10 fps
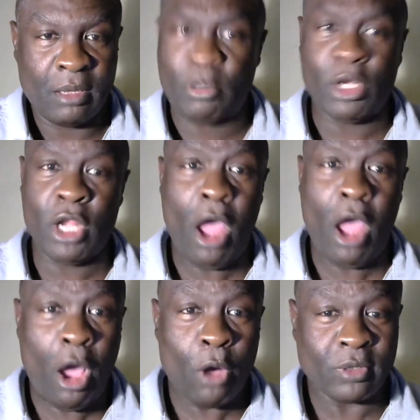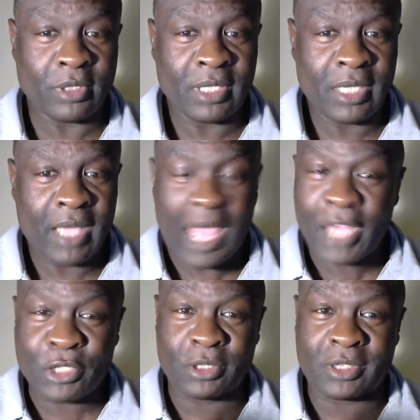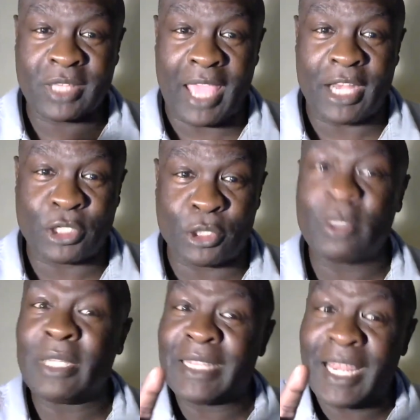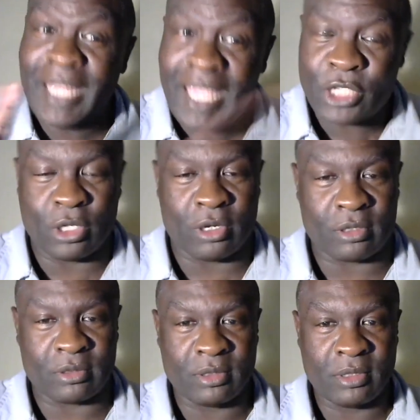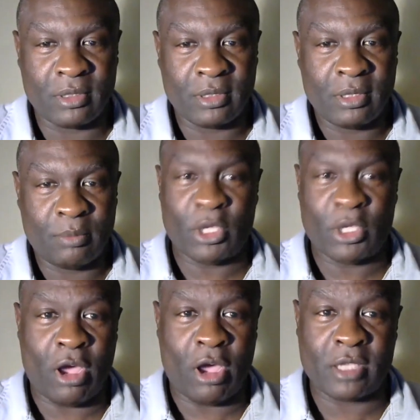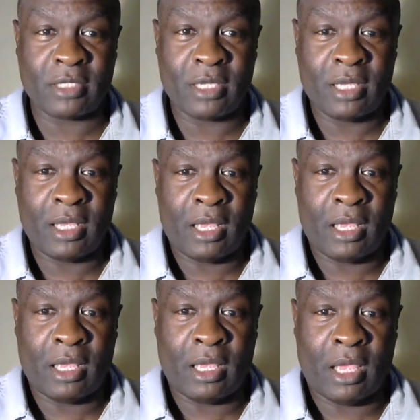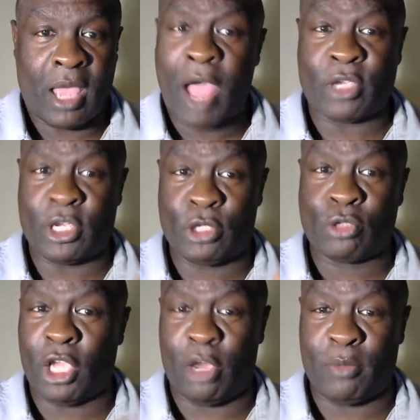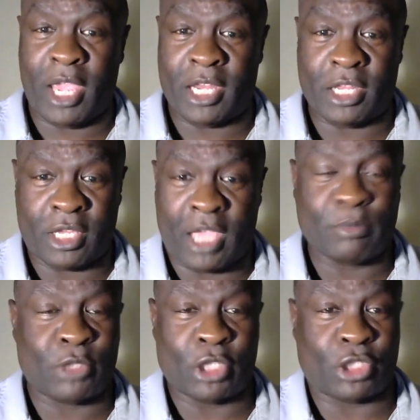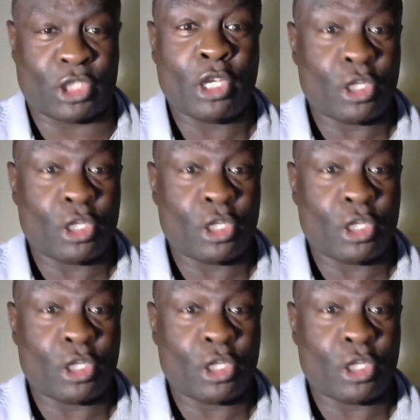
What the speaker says: But no, I took the attitude that he took. Because how can you tell me anything? I'm just as